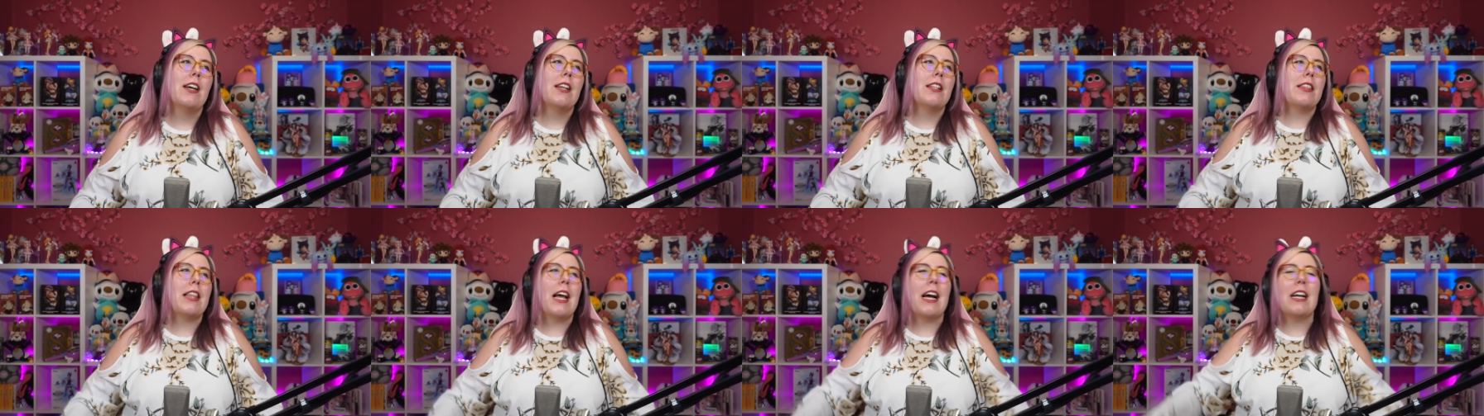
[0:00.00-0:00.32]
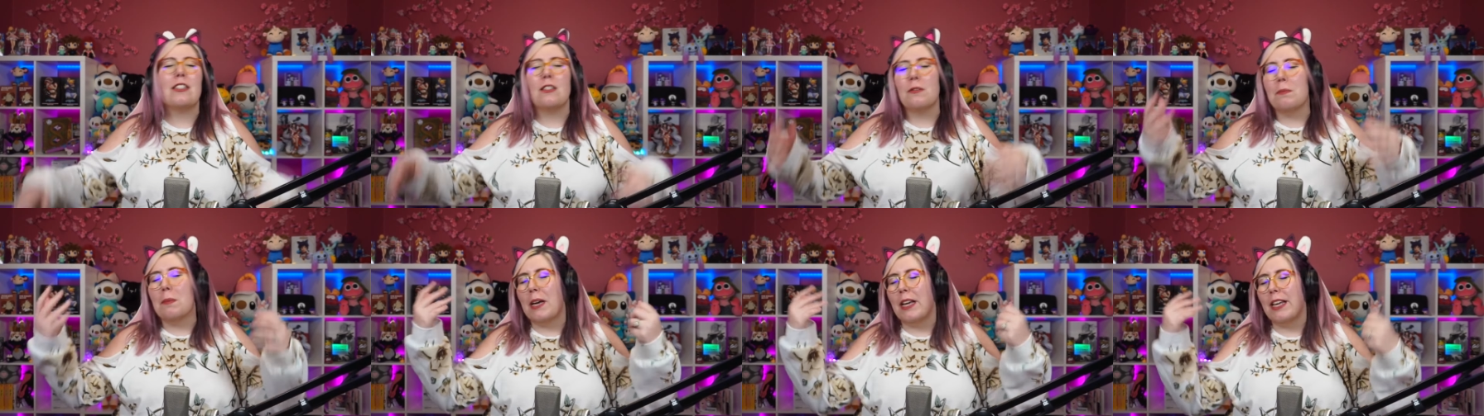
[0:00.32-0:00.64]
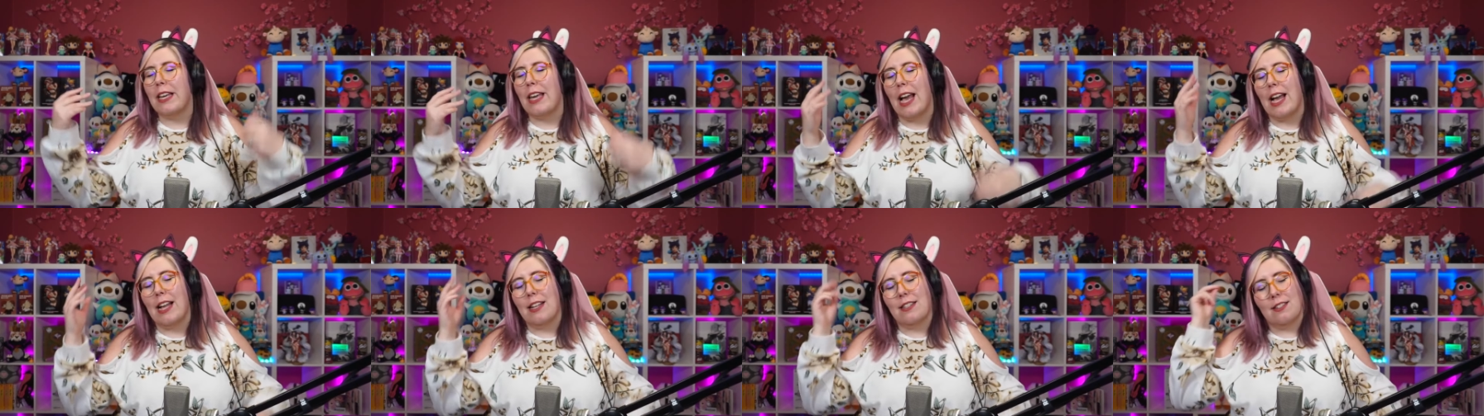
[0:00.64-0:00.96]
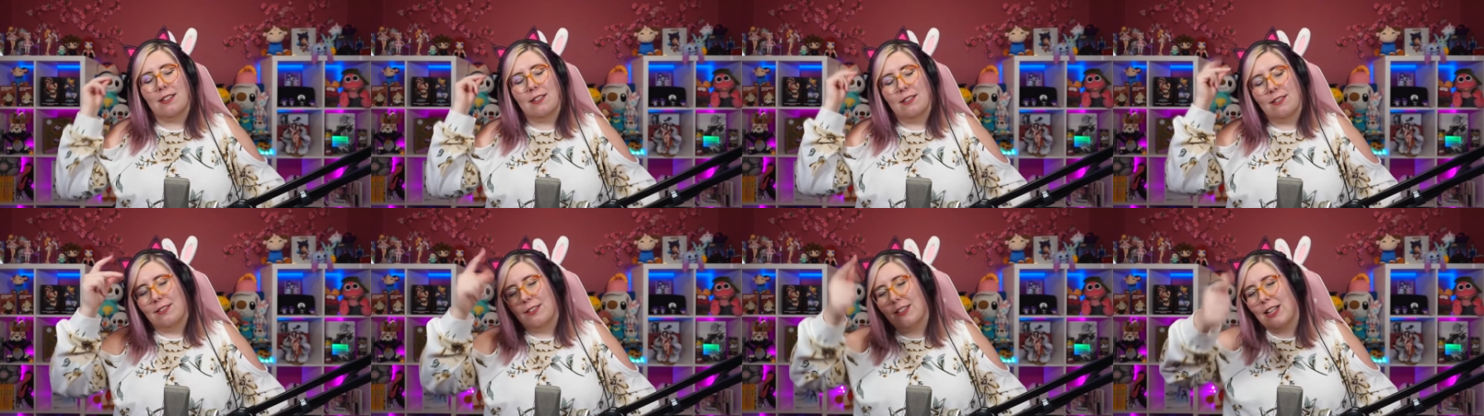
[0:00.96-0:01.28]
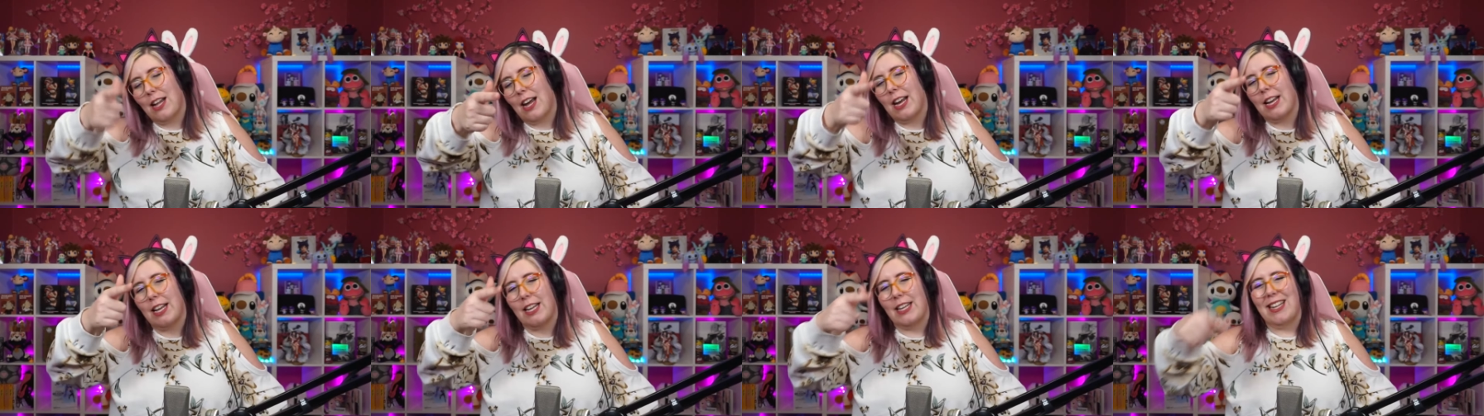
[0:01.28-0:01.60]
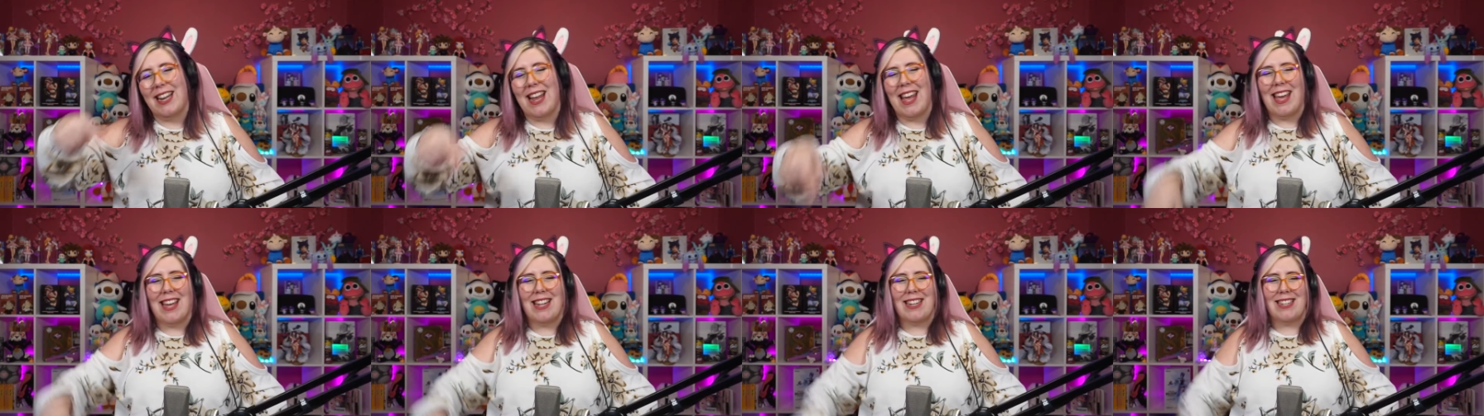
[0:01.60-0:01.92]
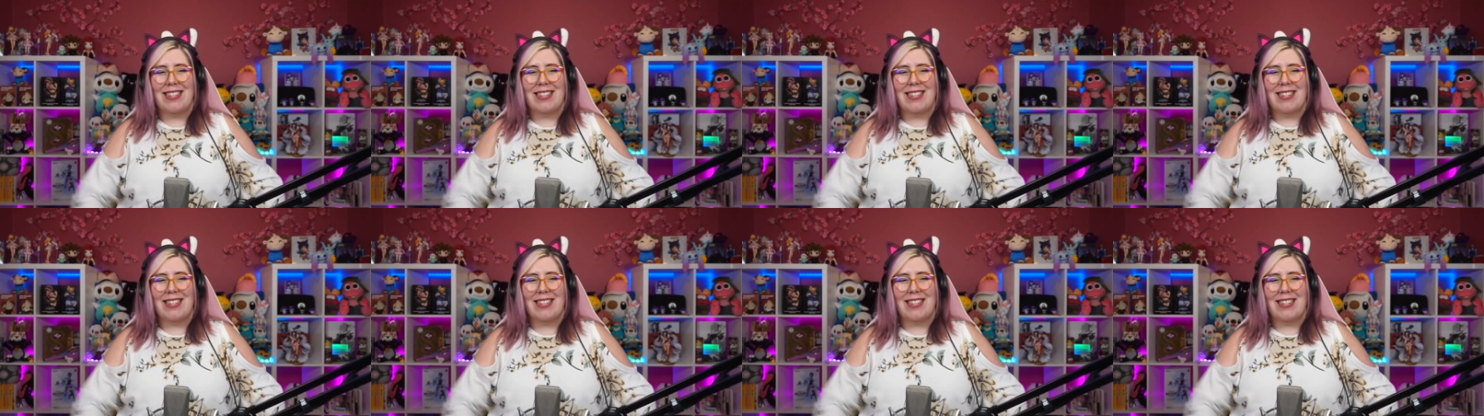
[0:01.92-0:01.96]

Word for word: That's my guess. Lock it in.